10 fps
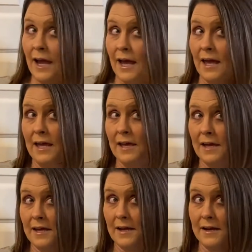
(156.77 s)

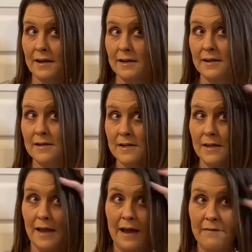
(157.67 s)
and
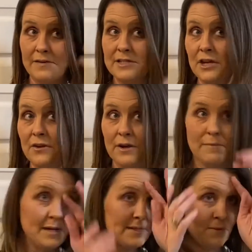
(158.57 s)
laugh and joke and
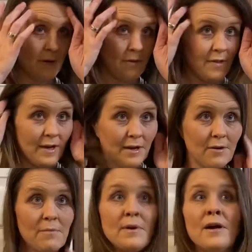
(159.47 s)
mess around with
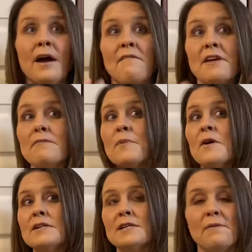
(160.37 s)
them. I have to give them a
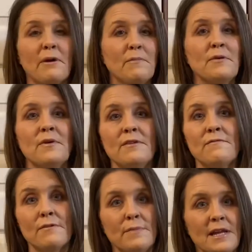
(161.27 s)
hard time. I've been with them
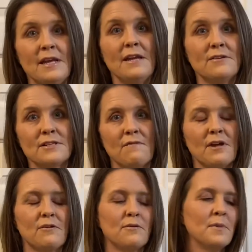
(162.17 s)
for many years. I've
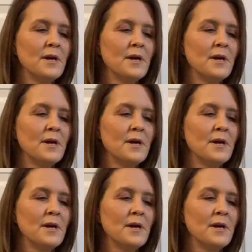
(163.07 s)
known them.